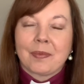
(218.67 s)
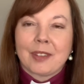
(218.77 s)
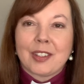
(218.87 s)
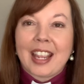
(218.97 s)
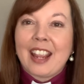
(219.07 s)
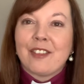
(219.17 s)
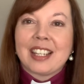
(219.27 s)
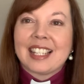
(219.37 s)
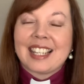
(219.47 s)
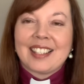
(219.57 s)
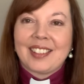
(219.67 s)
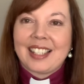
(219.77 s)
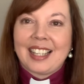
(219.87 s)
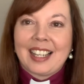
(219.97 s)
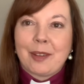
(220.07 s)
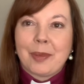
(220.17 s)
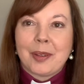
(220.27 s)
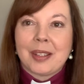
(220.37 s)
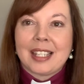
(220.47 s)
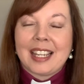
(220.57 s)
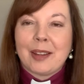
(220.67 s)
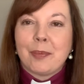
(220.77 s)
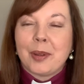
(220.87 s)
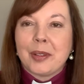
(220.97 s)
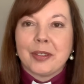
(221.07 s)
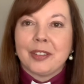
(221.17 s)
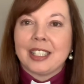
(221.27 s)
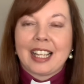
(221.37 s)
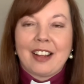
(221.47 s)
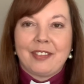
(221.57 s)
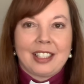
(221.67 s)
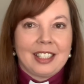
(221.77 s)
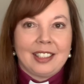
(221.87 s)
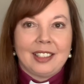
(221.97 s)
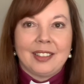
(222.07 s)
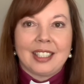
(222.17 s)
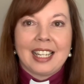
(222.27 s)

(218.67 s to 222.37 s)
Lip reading: So every single time you see a beautiful daffodil or